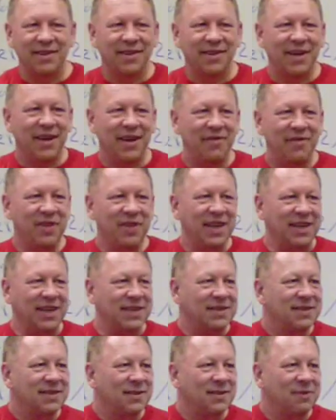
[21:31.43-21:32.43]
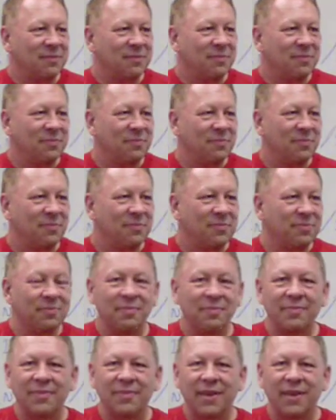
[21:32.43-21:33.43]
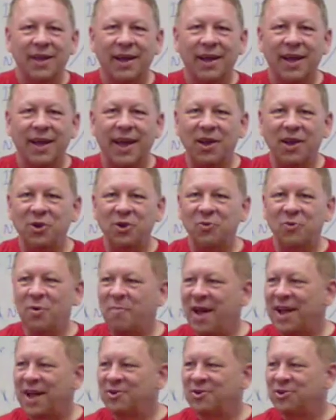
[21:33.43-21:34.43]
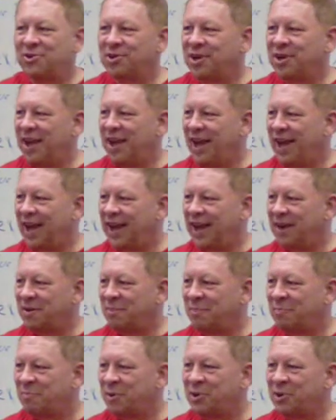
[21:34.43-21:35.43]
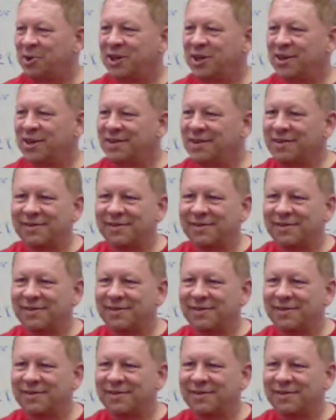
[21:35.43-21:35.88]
of these. Can you imagine 8 billion